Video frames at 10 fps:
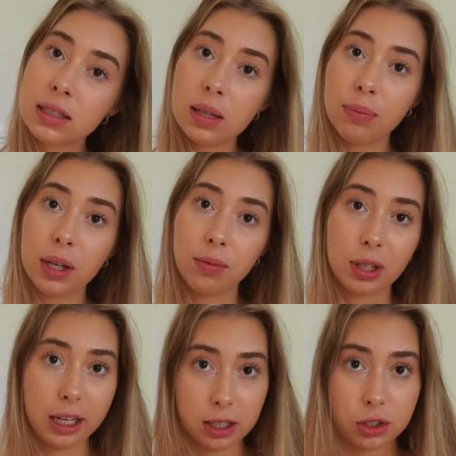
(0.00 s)
something I'm
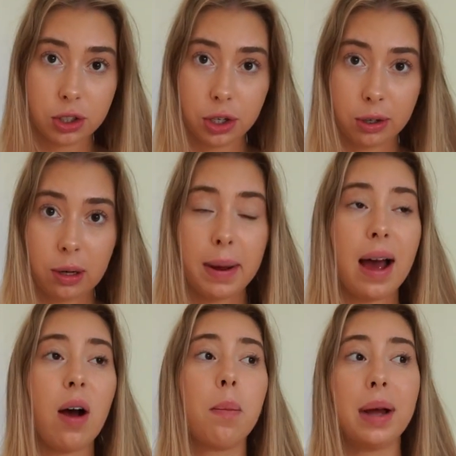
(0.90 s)
really insecure
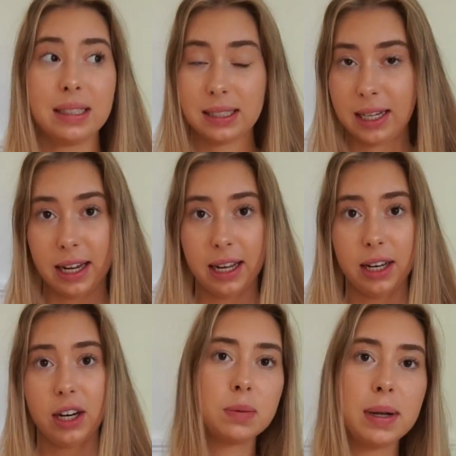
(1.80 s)
about, my
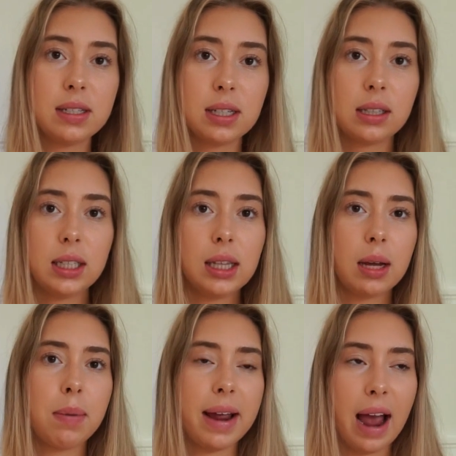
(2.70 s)
skin. It's basically
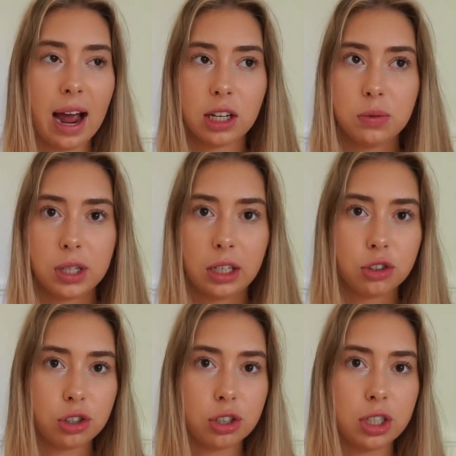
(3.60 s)
like my
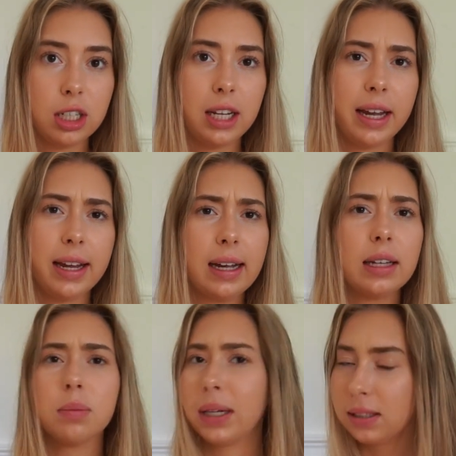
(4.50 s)
Accutane journey
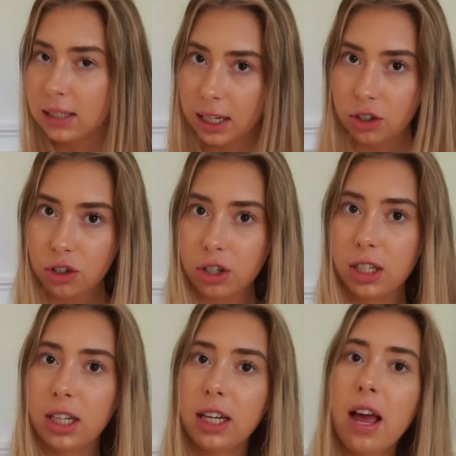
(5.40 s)
and my skin
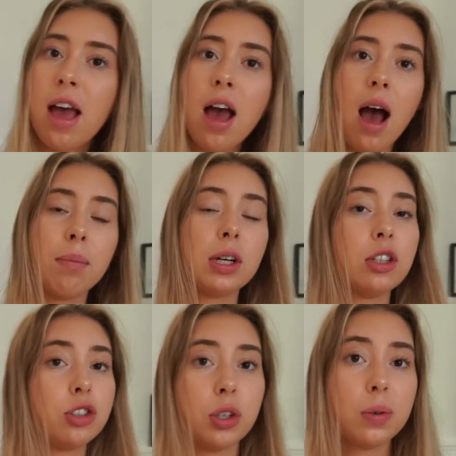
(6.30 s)
journey. I'm
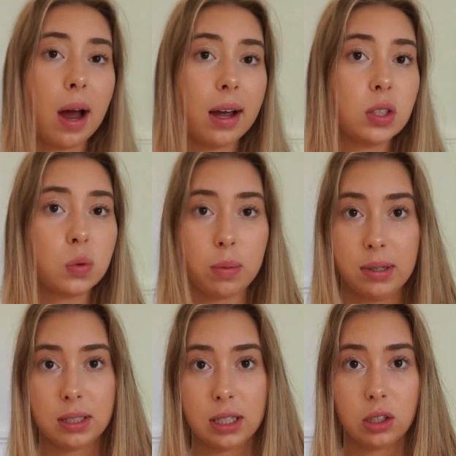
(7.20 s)
gonna show you guys what
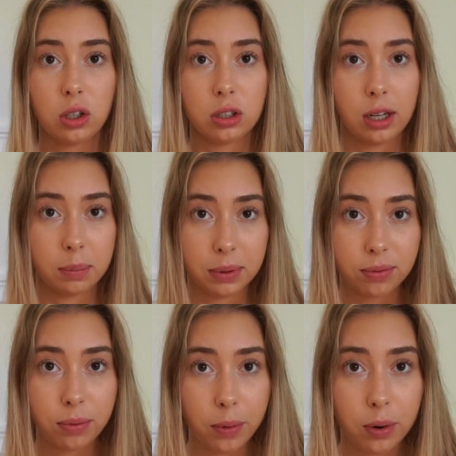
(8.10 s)
my skin looked like
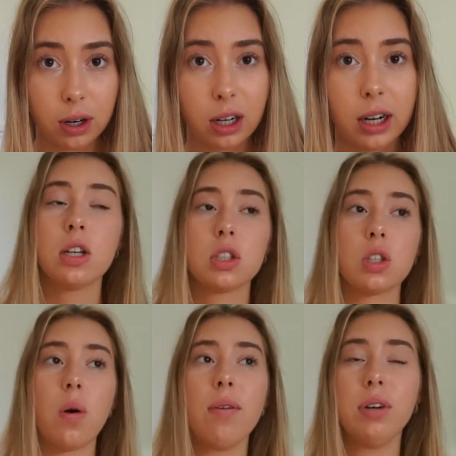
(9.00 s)
before.
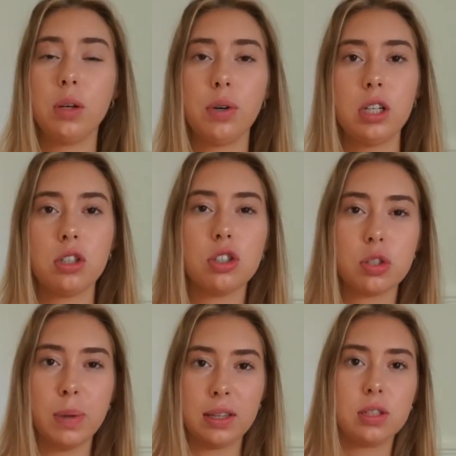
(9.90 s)
So I really wanted to
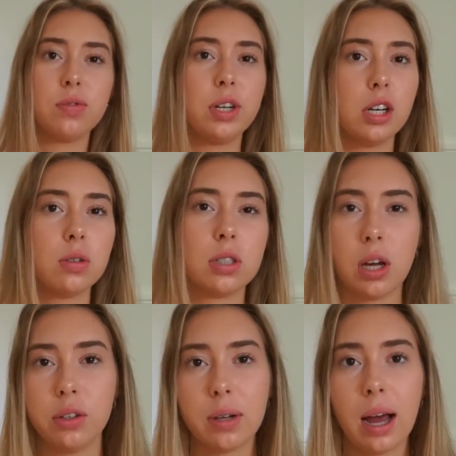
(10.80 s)
just make this video to
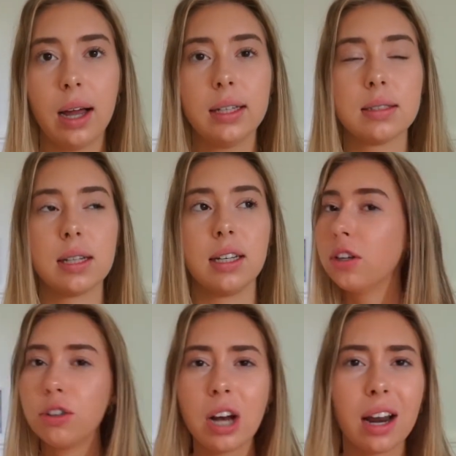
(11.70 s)
tell you guys,
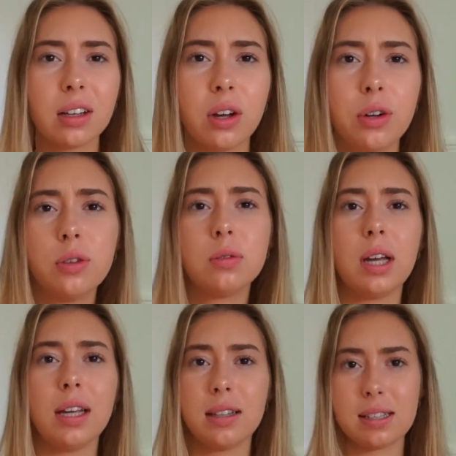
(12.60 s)
like, you're not alone,
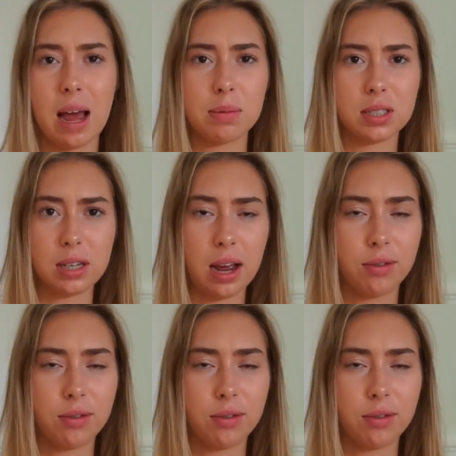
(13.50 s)
like this happens to